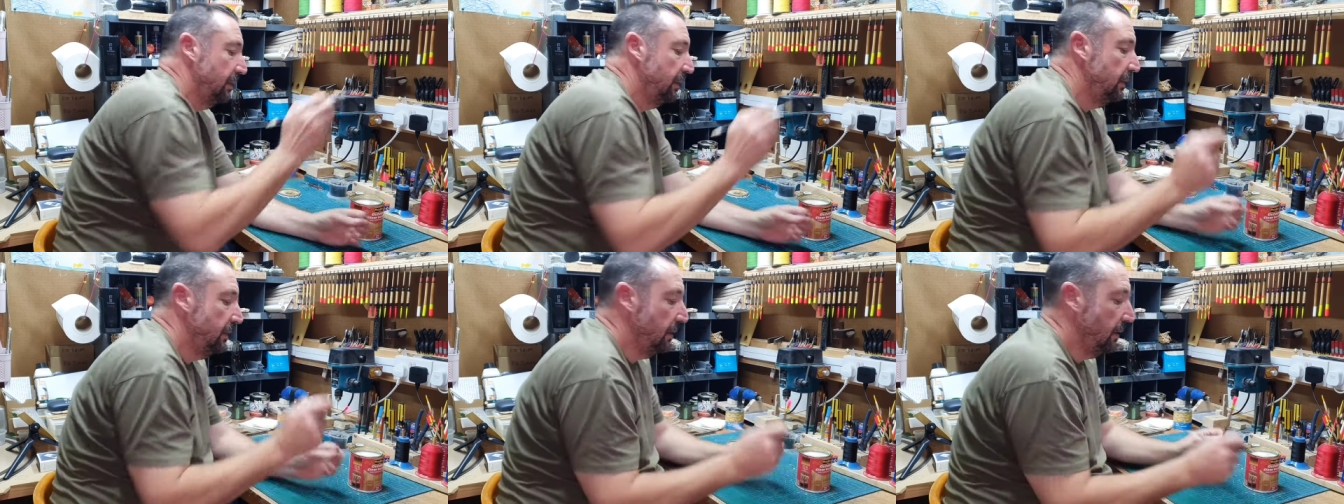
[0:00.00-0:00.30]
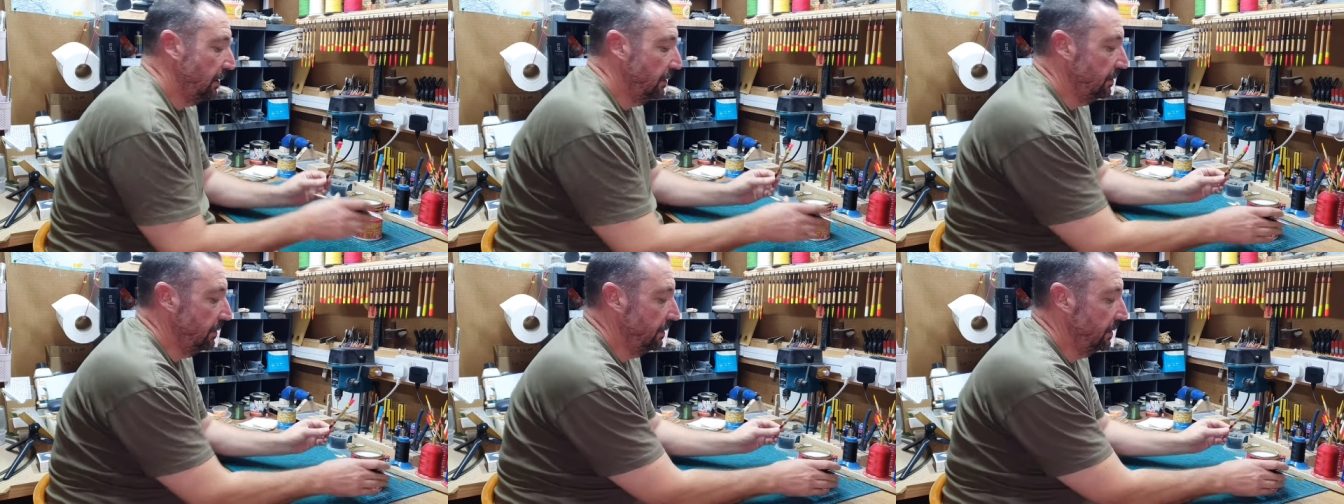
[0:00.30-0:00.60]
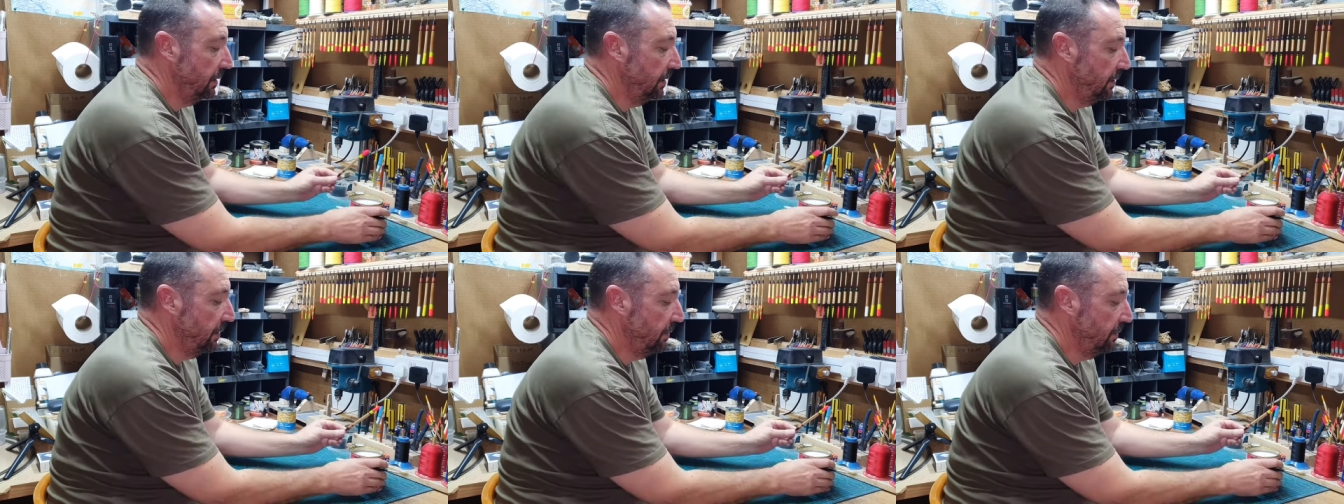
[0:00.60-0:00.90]
So
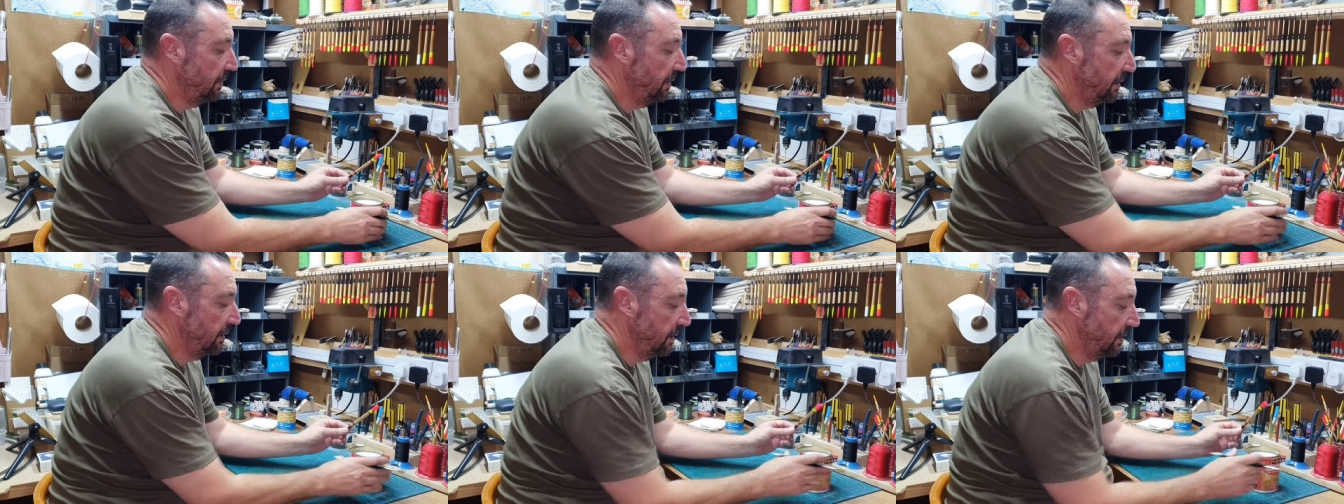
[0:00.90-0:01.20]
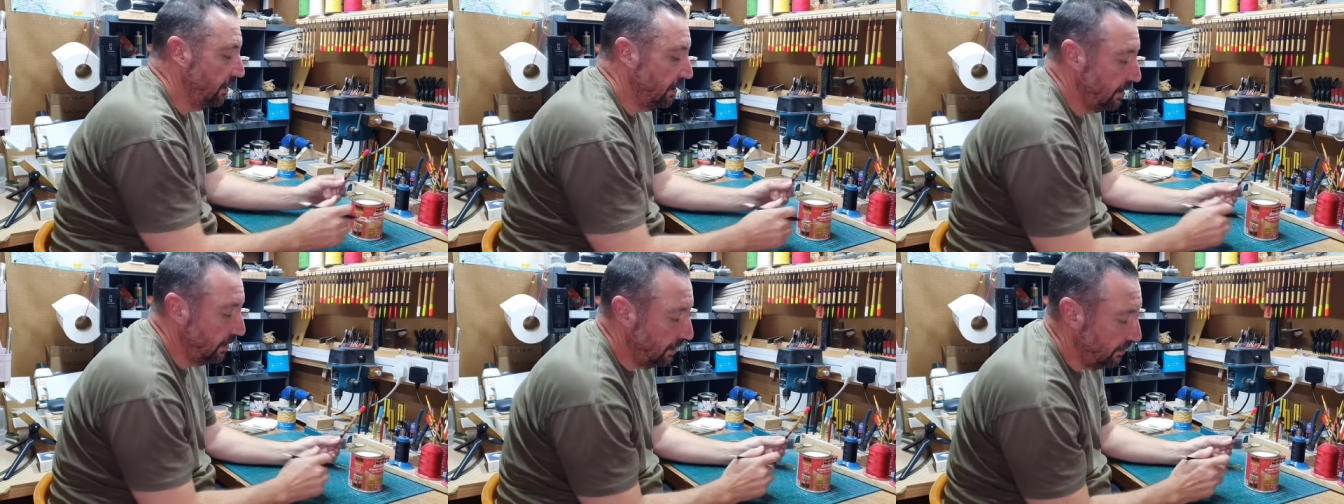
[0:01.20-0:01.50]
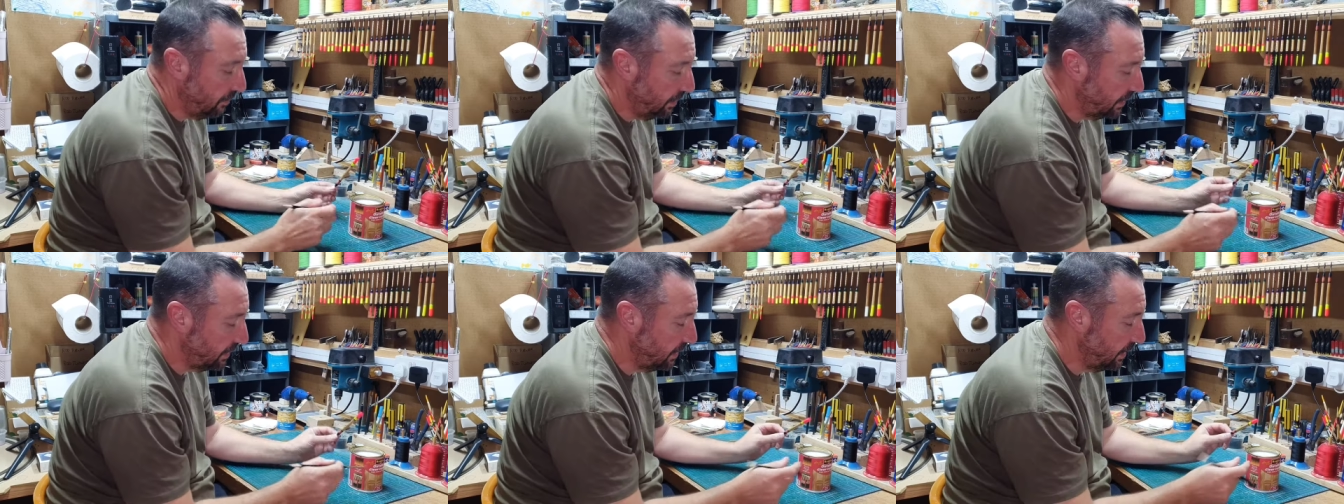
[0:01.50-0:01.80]
using the
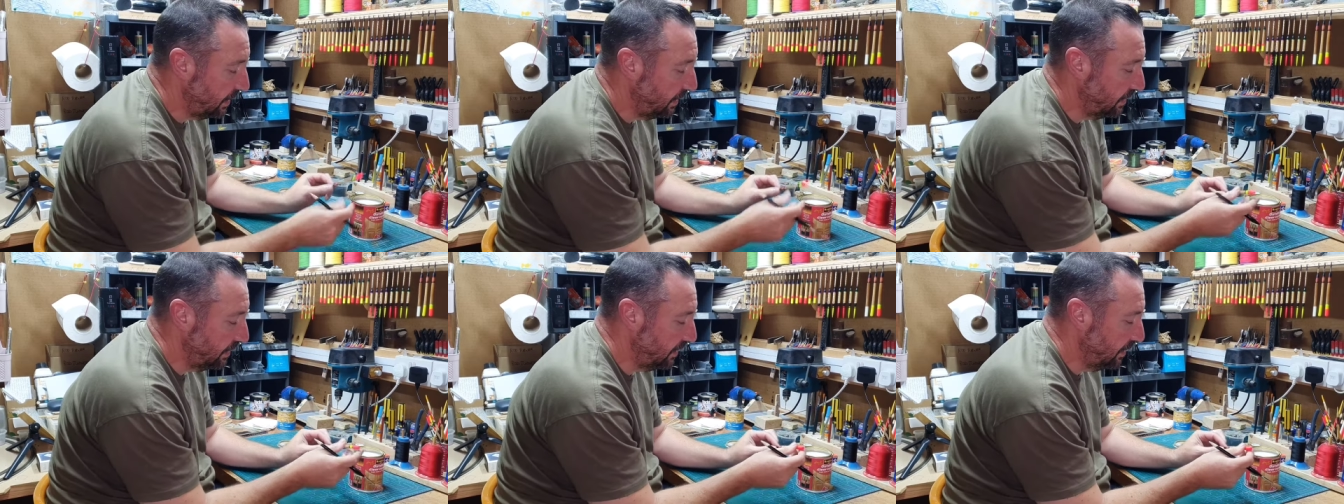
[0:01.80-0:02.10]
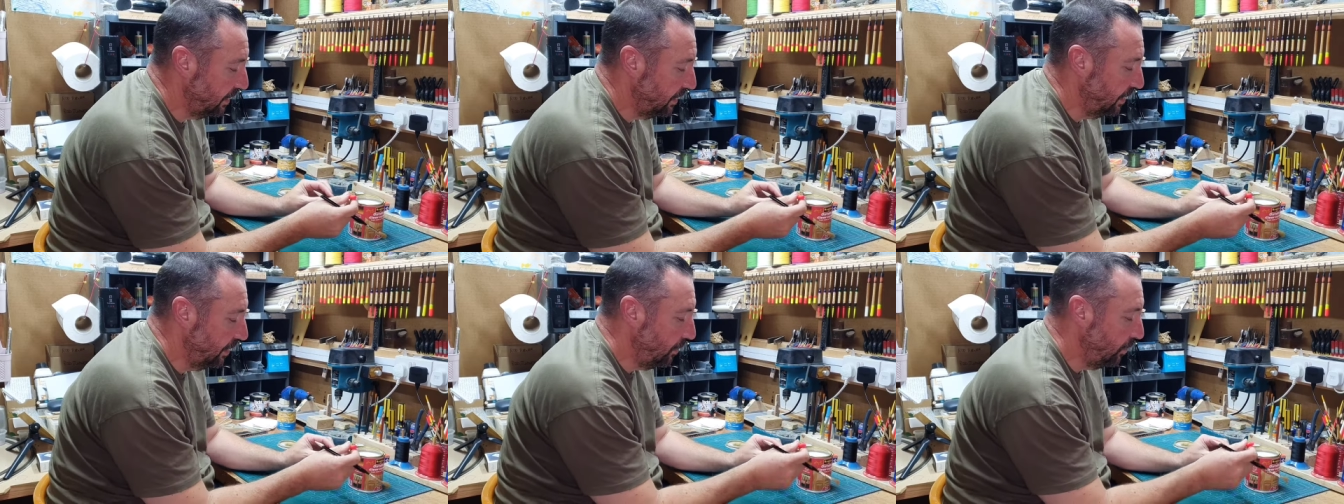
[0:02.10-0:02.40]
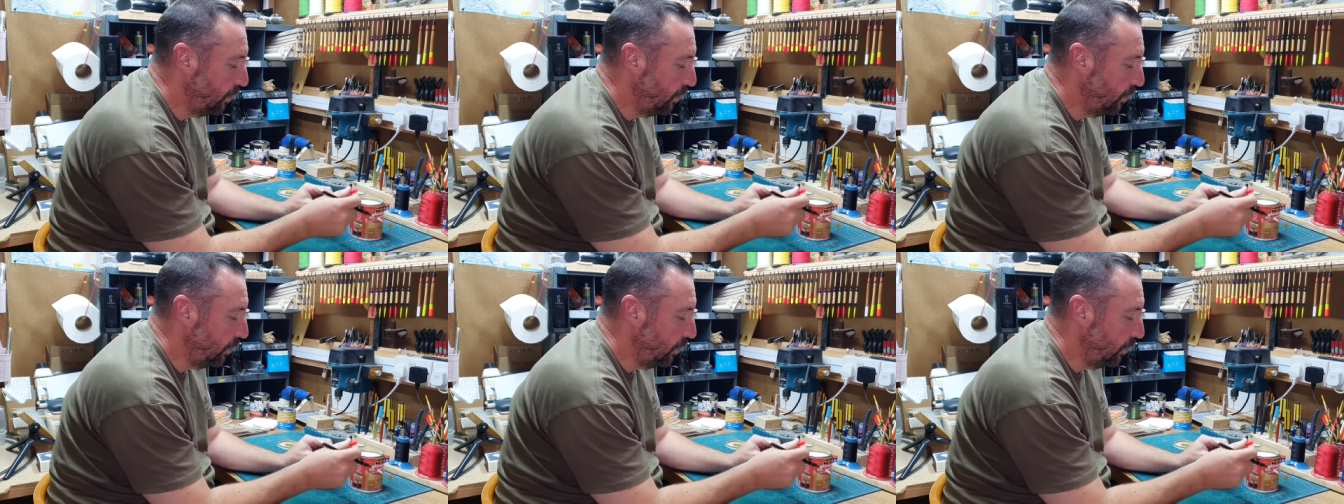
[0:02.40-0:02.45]
Rustins